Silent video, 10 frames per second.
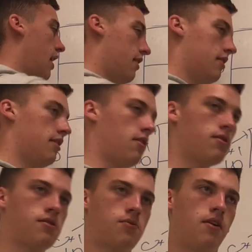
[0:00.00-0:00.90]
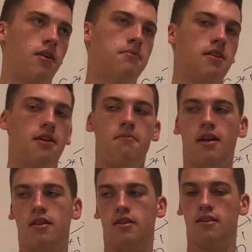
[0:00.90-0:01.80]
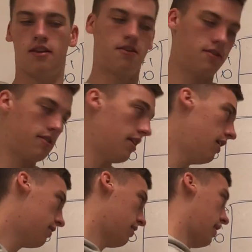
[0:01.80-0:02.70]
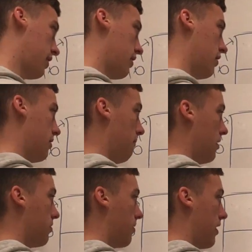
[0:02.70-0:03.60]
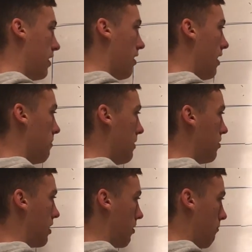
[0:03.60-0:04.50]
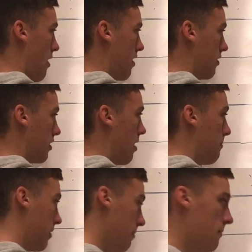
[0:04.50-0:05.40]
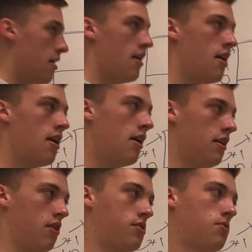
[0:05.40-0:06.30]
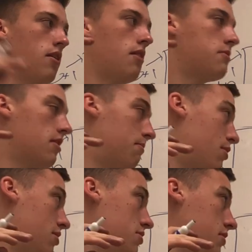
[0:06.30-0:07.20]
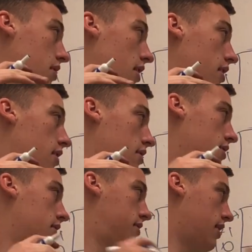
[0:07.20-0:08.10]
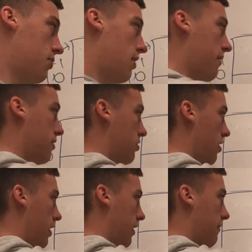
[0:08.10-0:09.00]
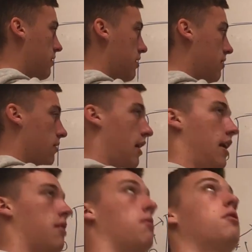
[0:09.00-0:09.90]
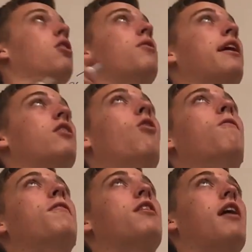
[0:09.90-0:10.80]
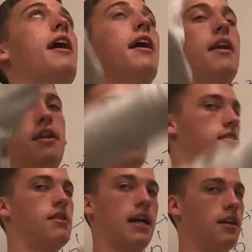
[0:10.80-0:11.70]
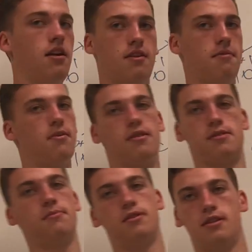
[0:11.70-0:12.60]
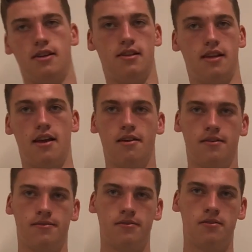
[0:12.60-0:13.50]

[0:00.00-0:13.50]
and you're squared up to them, and let's just say like the middle's right here and the middle's like right on top of them, you're squared up to the ball, and then the setter will have to try and give it to you, and it would go like over your head, and it's like nearly impossible to hit that.